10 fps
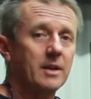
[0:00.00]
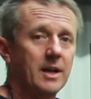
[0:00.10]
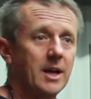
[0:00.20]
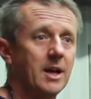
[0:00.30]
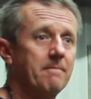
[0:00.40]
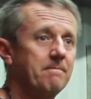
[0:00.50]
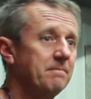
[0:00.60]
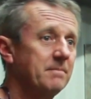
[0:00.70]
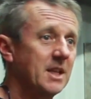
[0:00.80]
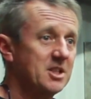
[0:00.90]

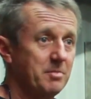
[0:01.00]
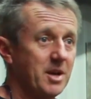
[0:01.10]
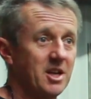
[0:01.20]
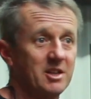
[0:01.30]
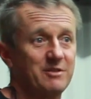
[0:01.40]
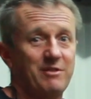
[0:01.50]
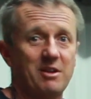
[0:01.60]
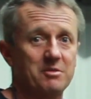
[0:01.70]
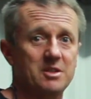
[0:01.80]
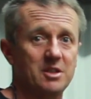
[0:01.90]
that's about it as far as